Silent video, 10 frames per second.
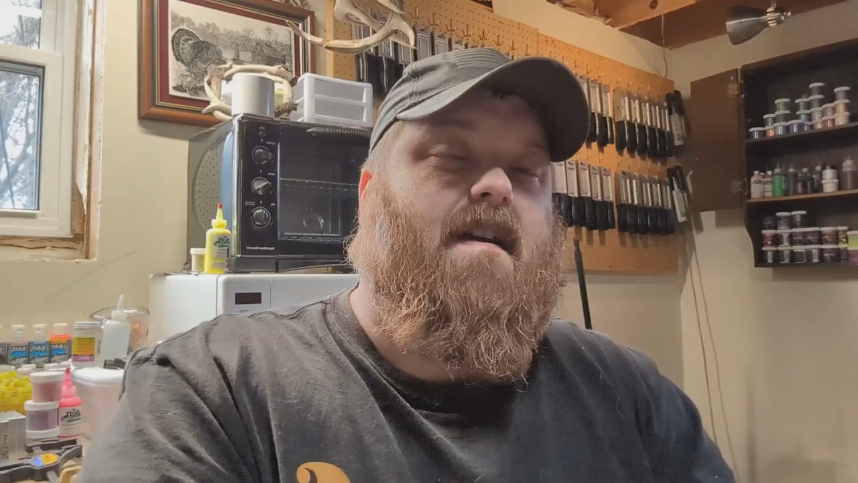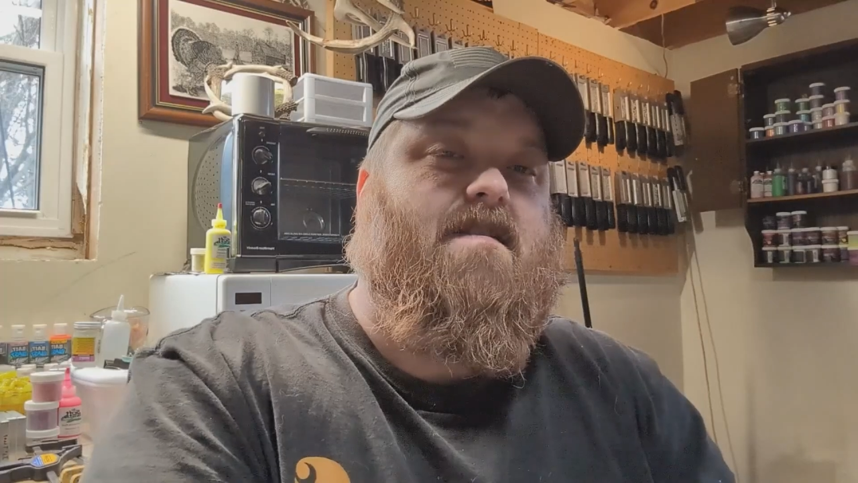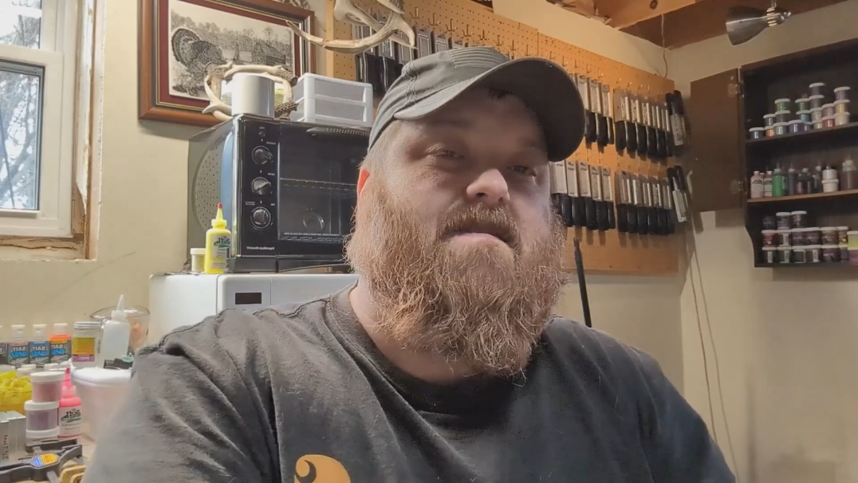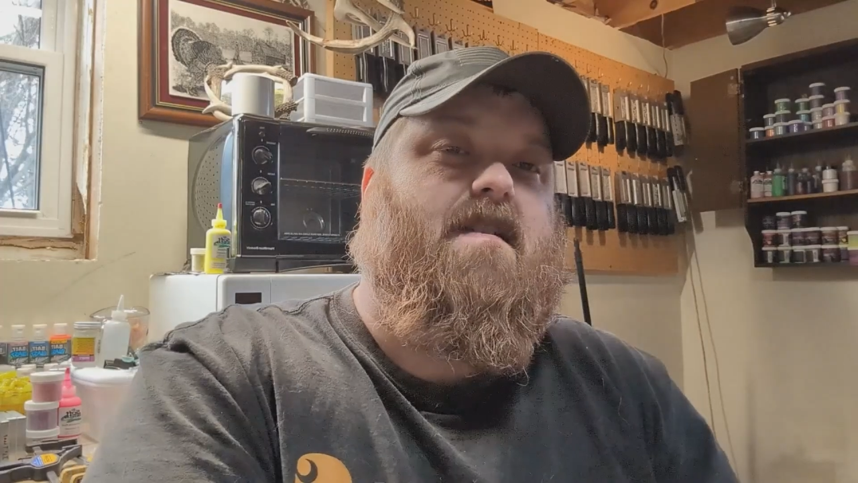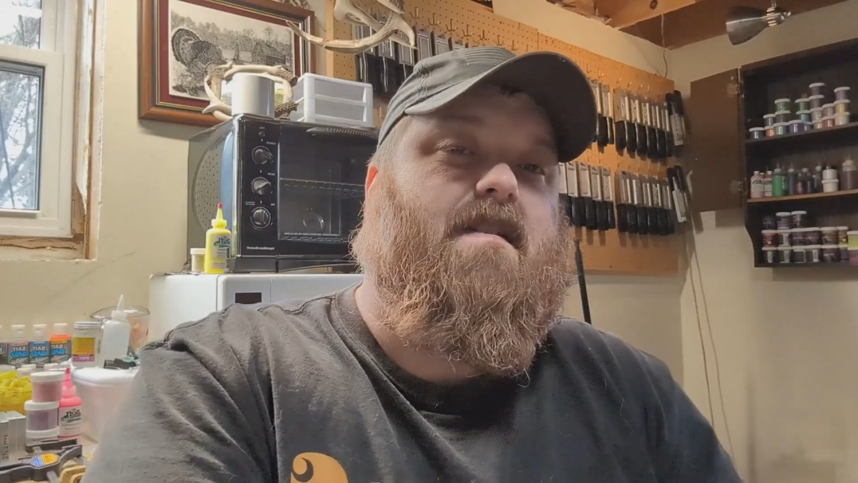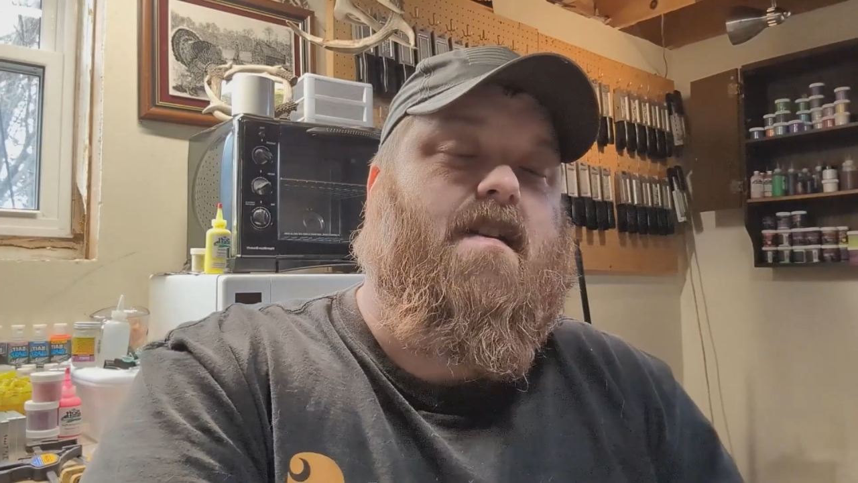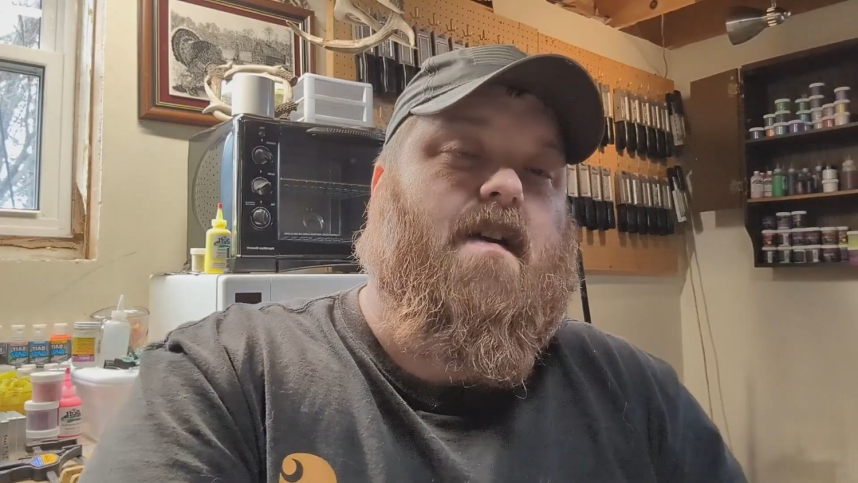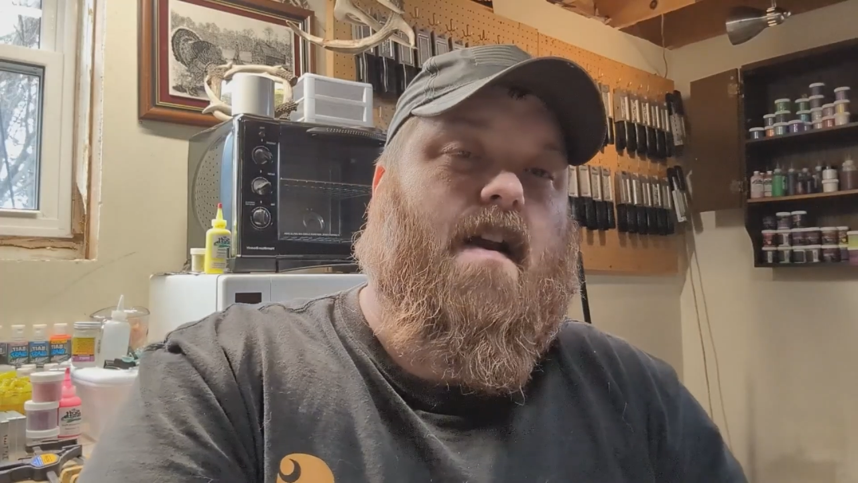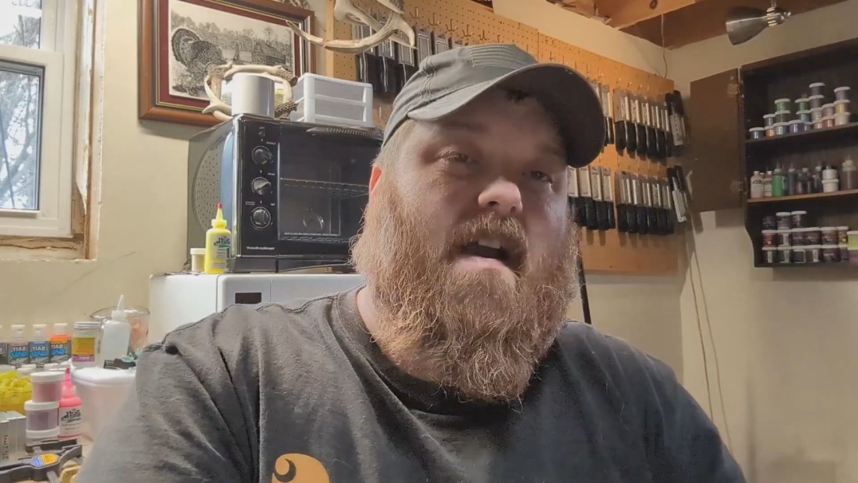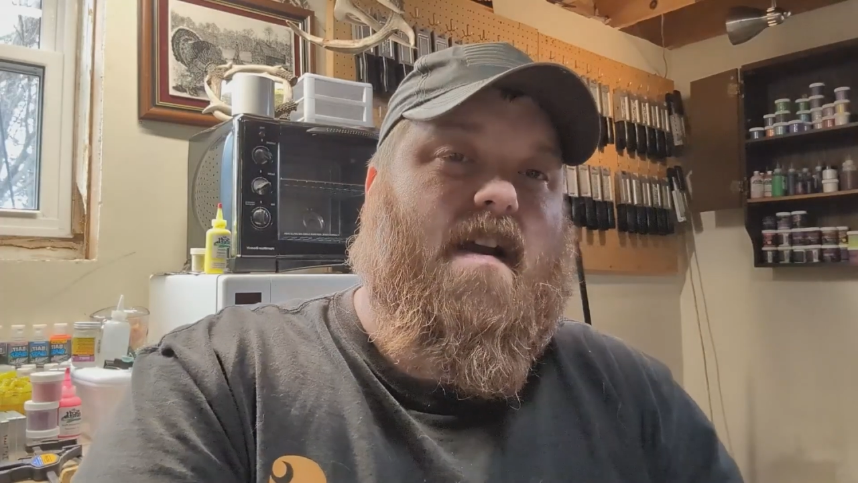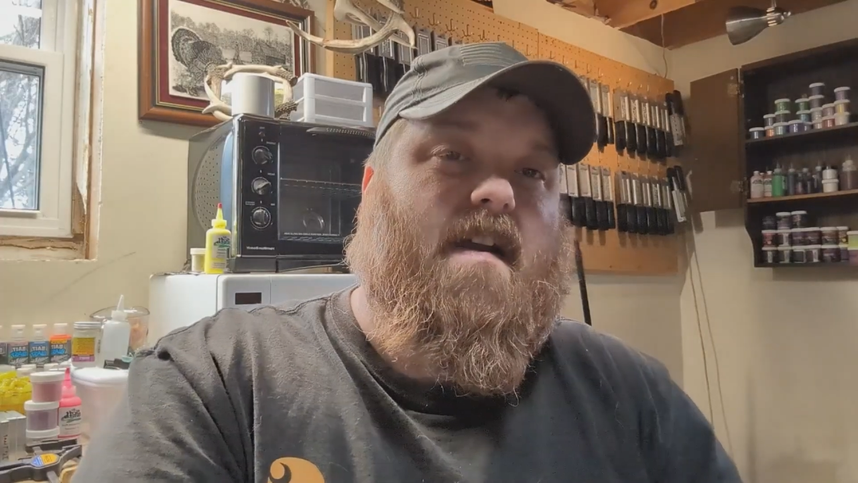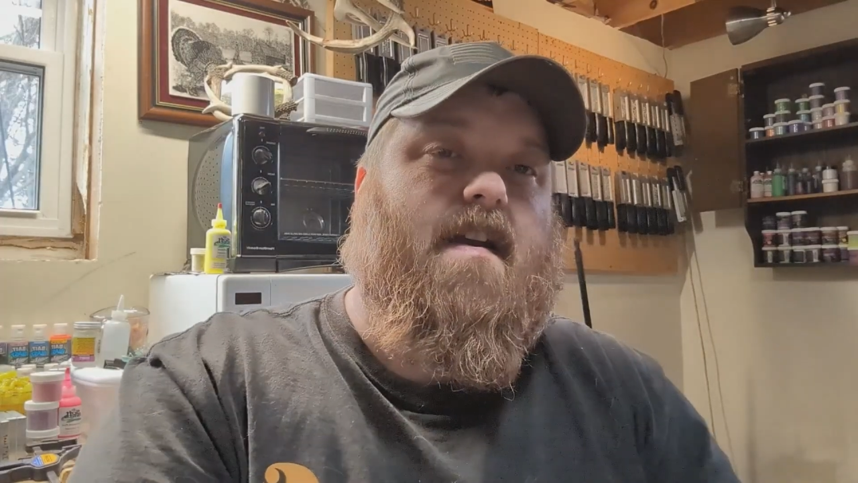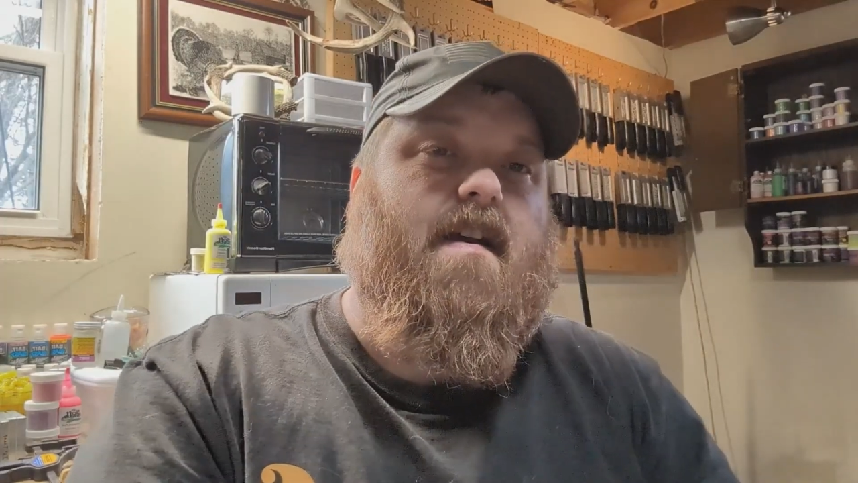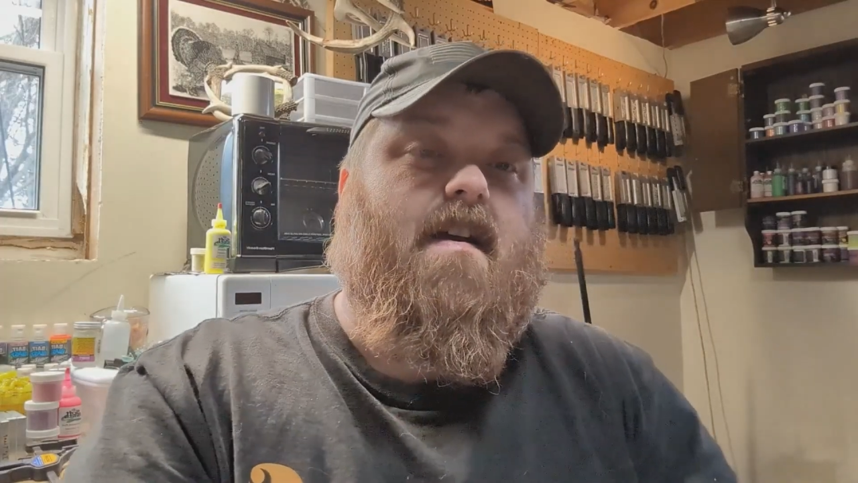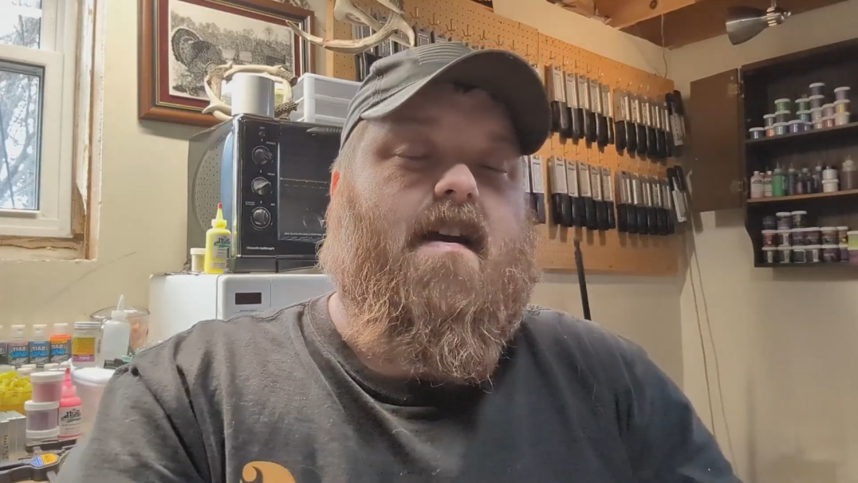that is in your
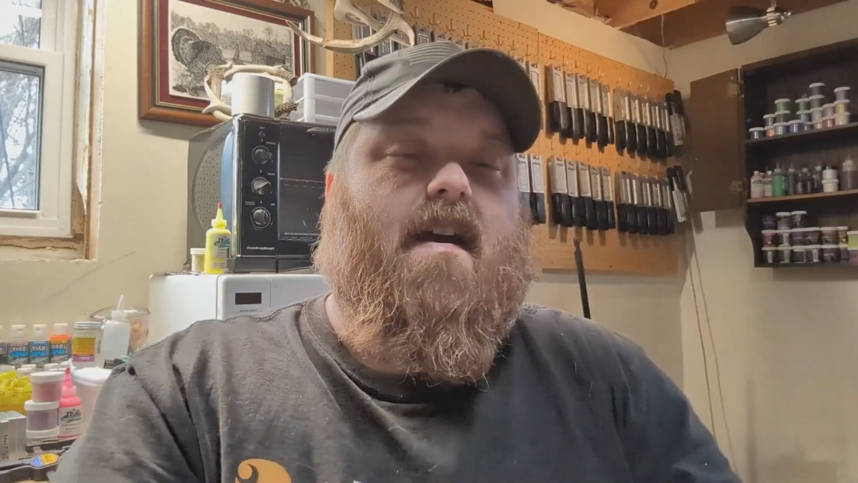area,